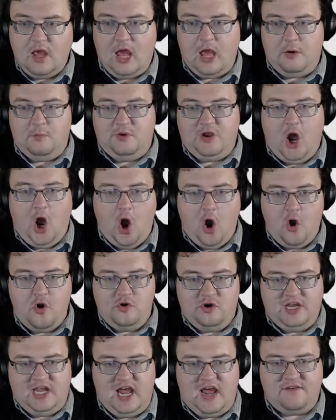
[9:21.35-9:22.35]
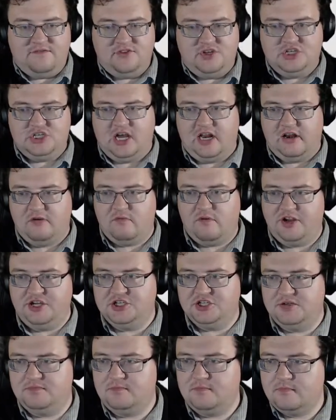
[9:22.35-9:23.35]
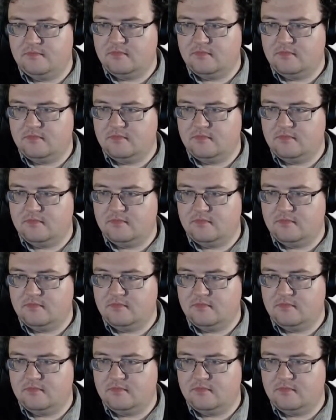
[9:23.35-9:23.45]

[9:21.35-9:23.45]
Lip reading: And we only have the shaded region.